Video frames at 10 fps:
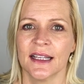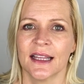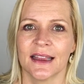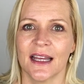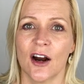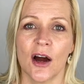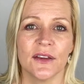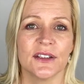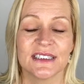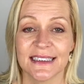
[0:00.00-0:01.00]
There are
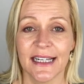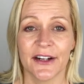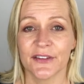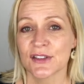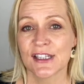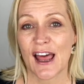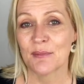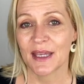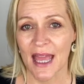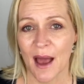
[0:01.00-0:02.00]
other scenarios that
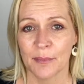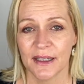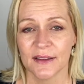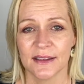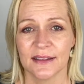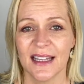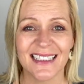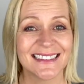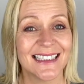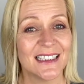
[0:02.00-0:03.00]
may happen. Let's
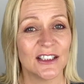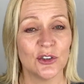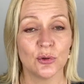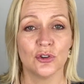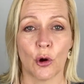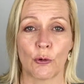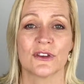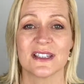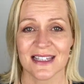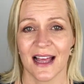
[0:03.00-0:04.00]
say you don't
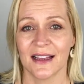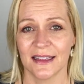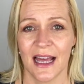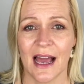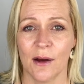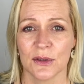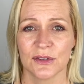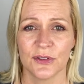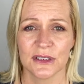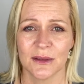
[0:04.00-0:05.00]
sell the house.
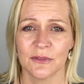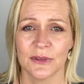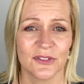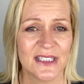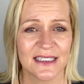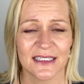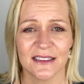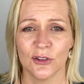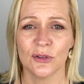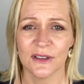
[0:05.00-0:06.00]
For some reason,
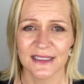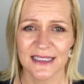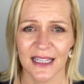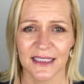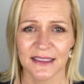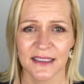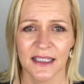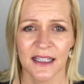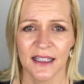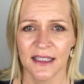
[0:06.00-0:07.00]
you couldn't sell it.
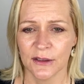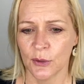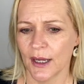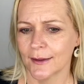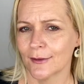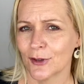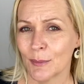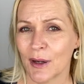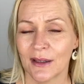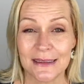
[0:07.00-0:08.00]
You had 3
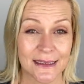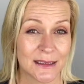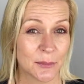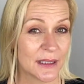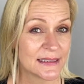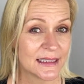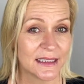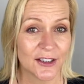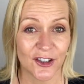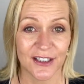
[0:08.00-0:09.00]
months, 6 months, a
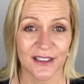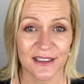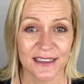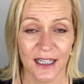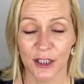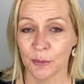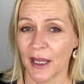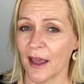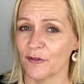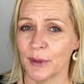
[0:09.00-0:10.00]
year, it didn't sell. It may
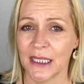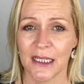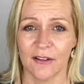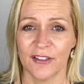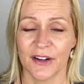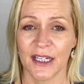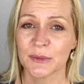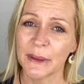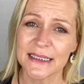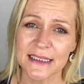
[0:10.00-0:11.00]
have been a very
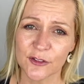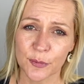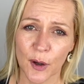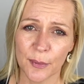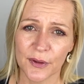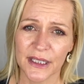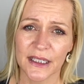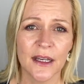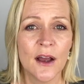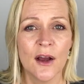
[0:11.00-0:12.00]
expensive
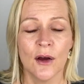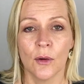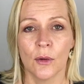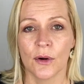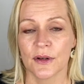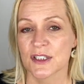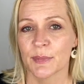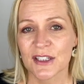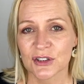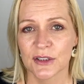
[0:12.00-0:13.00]
property or a
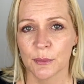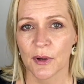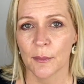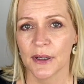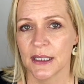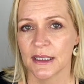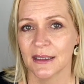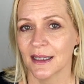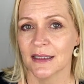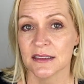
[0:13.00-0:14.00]
specialty property
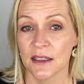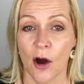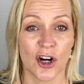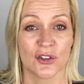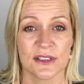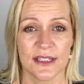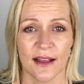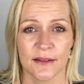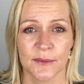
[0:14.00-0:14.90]
that is hard to sell.